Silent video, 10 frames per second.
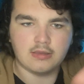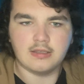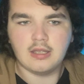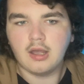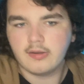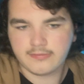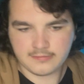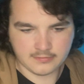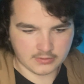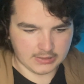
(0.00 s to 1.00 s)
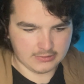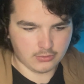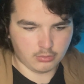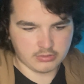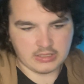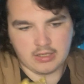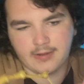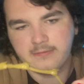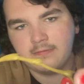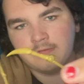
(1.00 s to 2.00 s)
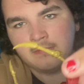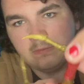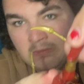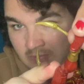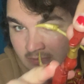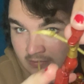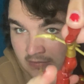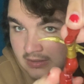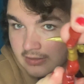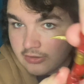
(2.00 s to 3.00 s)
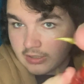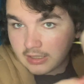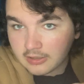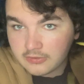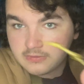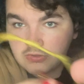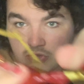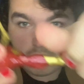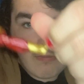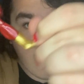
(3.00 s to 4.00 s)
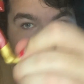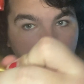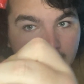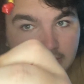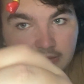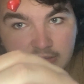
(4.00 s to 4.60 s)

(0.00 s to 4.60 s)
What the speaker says: cuff, the gold cuff. And you got swivel at the